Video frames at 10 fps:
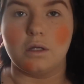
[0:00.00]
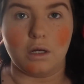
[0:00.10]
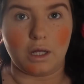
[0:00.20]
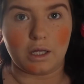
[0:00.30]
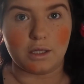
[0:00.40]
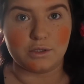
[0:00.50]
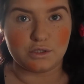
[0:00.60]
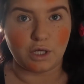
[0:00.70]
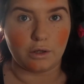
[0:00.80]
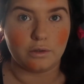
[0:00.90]
Like
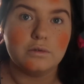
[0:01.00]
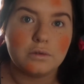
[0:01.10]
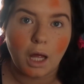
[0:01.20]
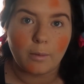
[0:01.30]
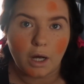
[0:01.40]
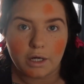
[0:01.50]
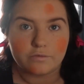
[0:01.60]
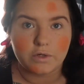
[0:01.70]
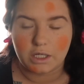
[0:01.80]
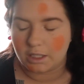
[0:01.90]
so. I'm kind
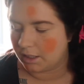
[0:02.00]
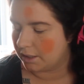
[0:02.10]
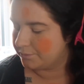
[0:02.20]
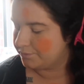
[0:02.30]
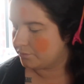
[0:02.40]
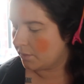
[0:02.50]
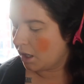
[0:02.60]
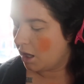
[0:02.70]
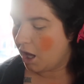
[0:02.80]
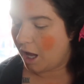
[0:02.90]
of liking that.
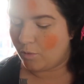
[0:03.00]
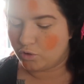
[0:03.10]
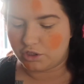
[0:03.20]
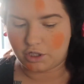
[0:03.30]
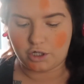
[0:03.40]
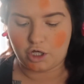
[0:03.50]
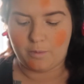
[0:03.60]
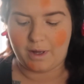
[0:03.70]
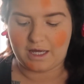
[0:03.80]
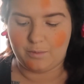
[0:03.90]
I'm also going to go
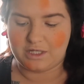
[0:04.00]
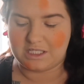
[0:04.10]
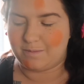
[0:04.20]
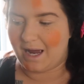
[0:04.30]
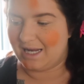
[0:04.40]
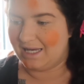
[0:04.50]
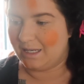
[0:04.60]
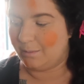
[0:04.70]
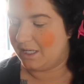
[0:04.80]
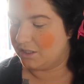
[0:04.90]
back in with this palette in
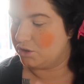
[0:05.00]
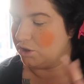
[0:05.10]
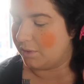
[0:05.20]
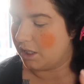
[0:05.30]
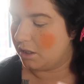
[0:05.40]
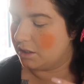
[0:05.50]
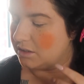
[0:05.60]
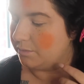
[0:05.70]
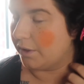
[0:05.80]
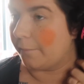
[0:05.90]
a minute to do my eyes,
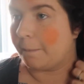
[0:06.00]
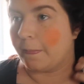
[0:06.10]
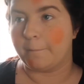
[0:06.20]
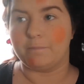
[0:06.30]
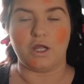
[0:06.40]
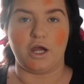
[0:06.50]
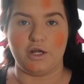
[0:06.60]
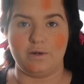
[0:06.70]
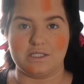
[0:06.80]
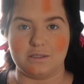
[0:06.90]
but I
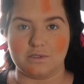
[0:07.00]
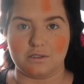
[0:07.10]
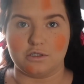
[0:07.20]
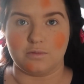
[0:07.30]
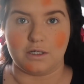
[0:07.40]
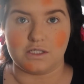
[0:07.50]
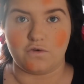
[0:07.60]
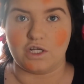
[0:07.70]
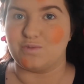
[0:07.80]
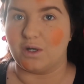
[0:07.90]
know I said I was going to do my eyes
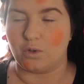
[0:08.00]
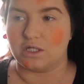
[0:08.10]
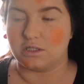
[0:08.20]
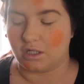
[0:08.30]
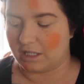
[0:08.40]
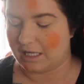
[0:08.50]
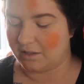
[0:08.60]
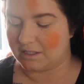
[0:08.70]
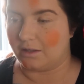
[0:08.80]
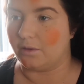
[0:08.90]
first, but I wanted to kind of get
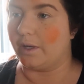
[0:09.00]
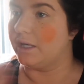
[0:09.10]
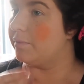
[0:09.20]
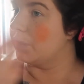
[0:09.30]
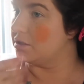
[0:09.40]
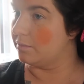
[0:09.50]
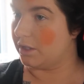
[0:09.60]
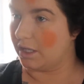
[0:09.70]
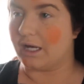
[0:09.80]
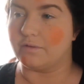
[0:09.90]
this out of the way because I'm
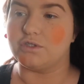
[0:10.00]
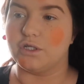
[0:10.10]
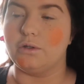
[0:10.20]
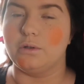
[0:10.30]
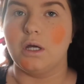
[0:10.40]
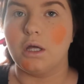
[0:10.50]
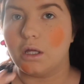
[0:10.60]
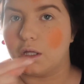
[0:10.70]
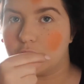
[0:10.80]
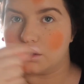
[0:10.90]
going to have to
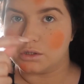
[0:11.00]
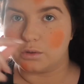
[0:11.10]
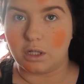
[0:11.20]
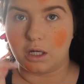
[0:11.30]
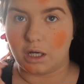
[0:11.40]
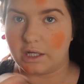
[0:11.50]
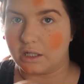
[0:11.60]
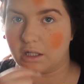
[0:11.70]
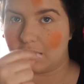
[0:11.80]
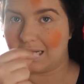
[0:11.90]
do the
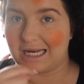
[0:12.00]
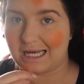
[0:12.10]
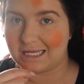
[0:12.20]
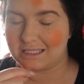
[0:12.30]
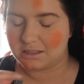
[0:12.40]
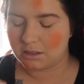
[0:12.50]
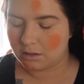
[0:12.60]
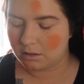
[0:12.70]
liner last.